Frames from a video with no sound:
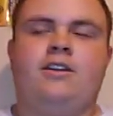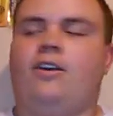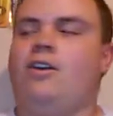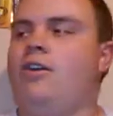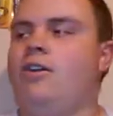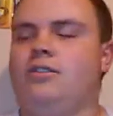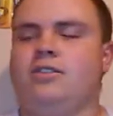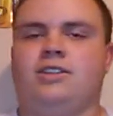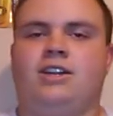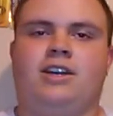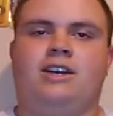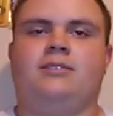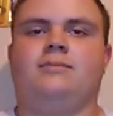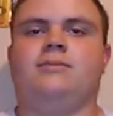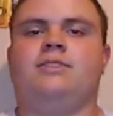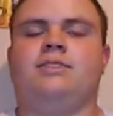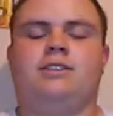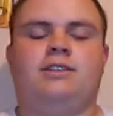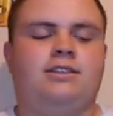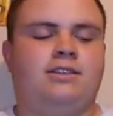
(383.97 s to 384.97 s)
All
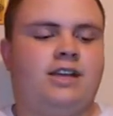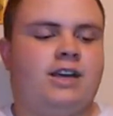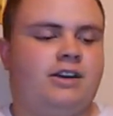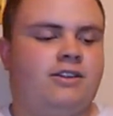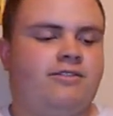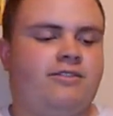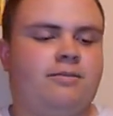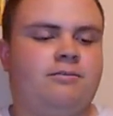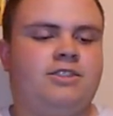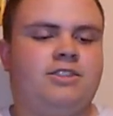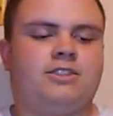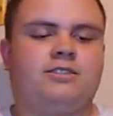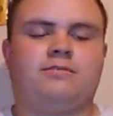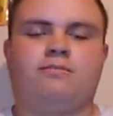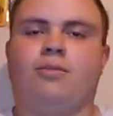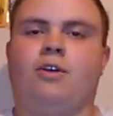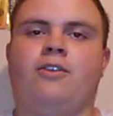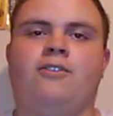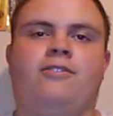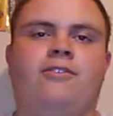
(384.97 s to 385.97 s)
times. Now, if I'm
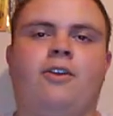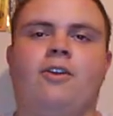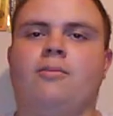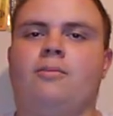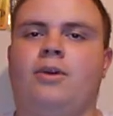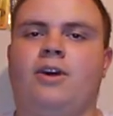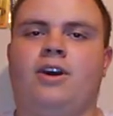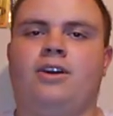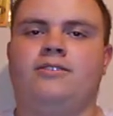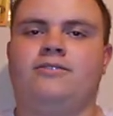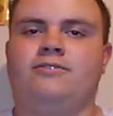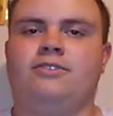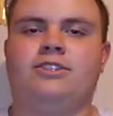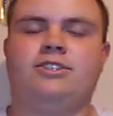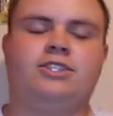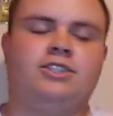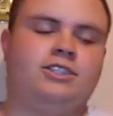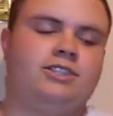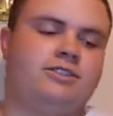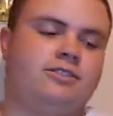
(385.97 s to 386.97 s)
just farm pond
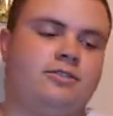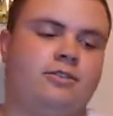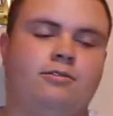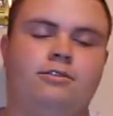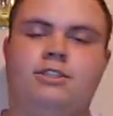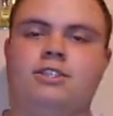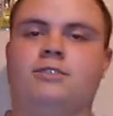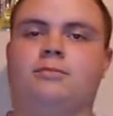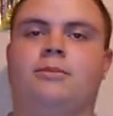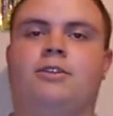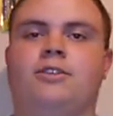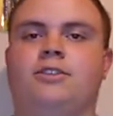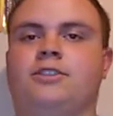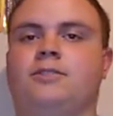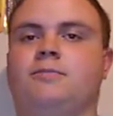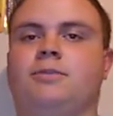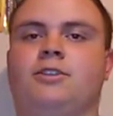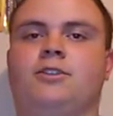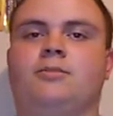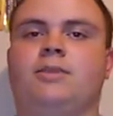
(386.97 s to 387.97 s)
fishing and throwing small
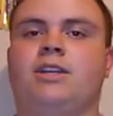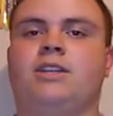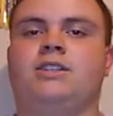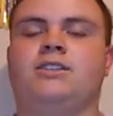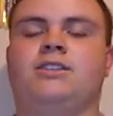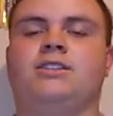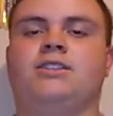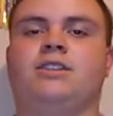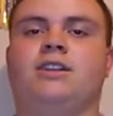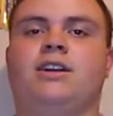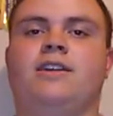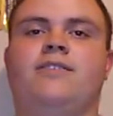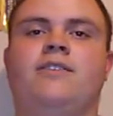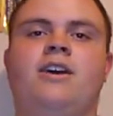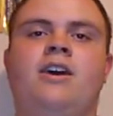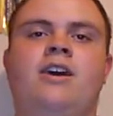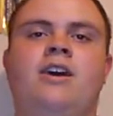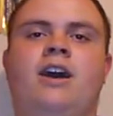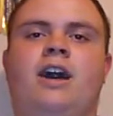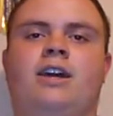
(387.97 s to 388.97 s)
spinnerbaits and stuff,
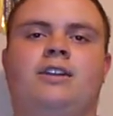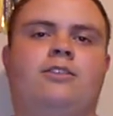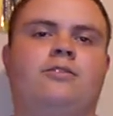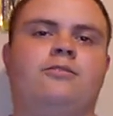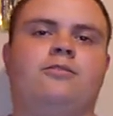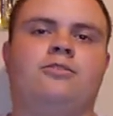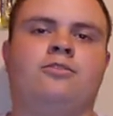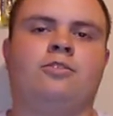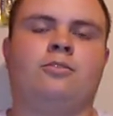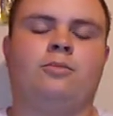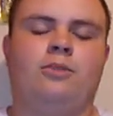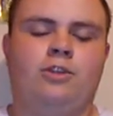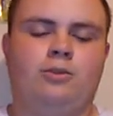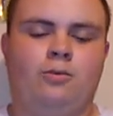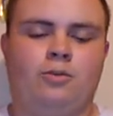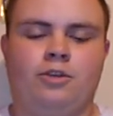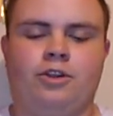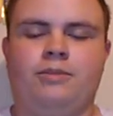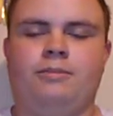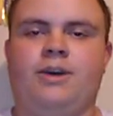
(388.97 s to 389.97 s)
I don't normally
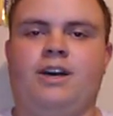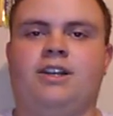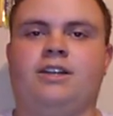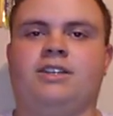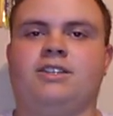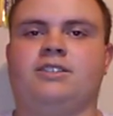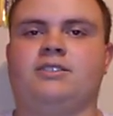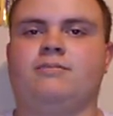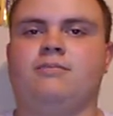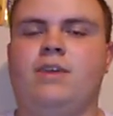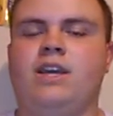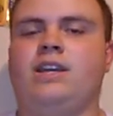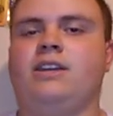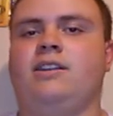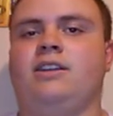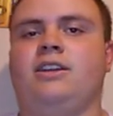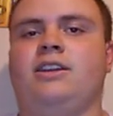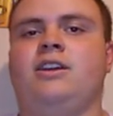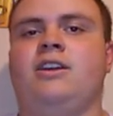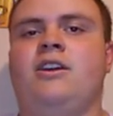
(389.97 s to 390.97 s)
worry about it because
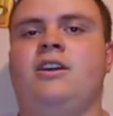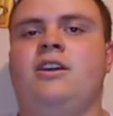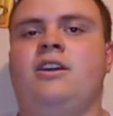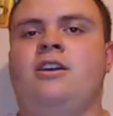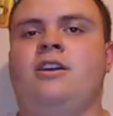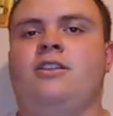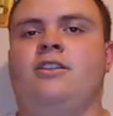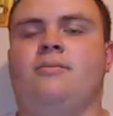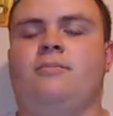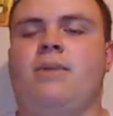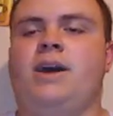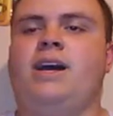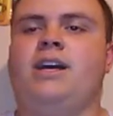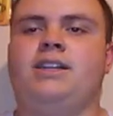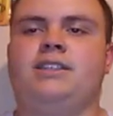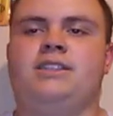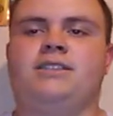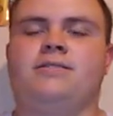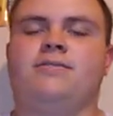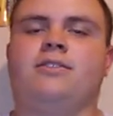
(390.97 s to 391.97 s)
mainly the
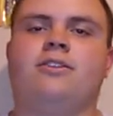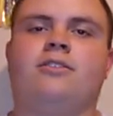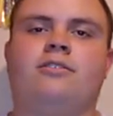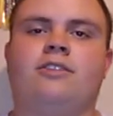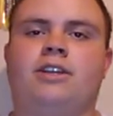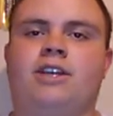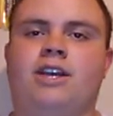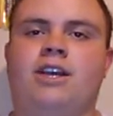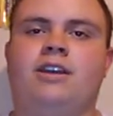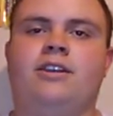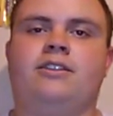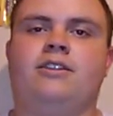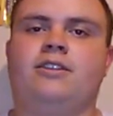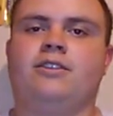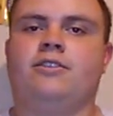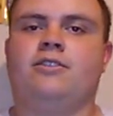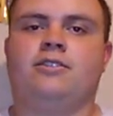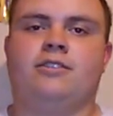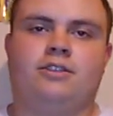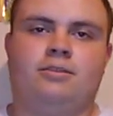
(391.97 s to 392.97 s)
bass, if they're going to hit it, they're
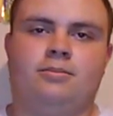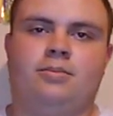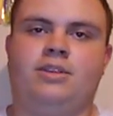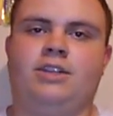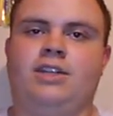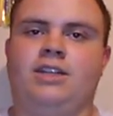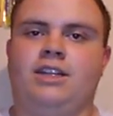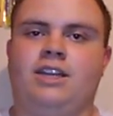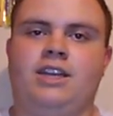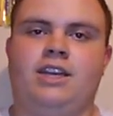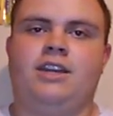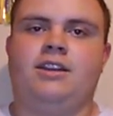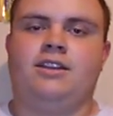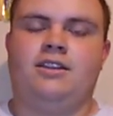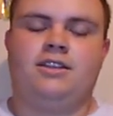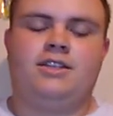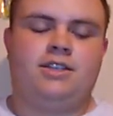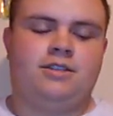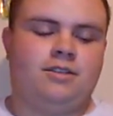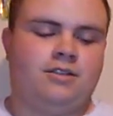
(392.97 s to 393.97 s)
going to completely eat
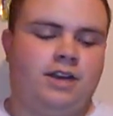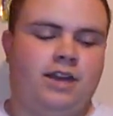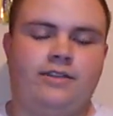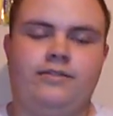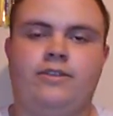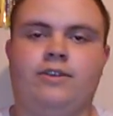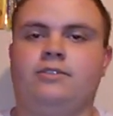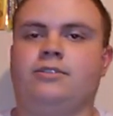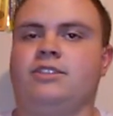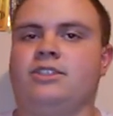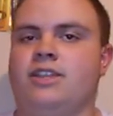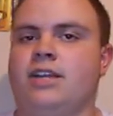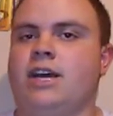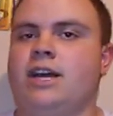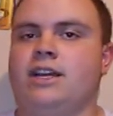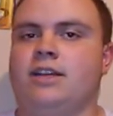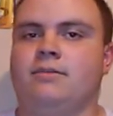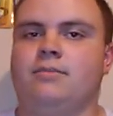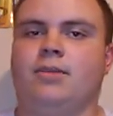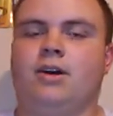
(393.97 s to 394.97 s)
it. I've noticed
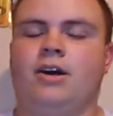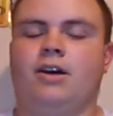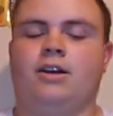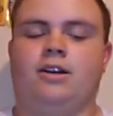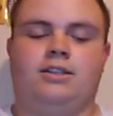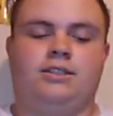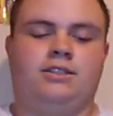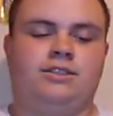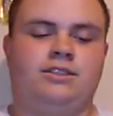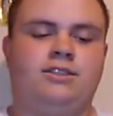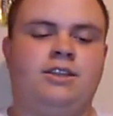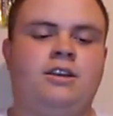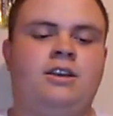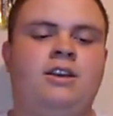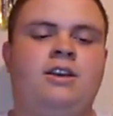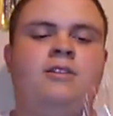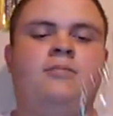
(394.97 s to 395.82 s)
that in ponds.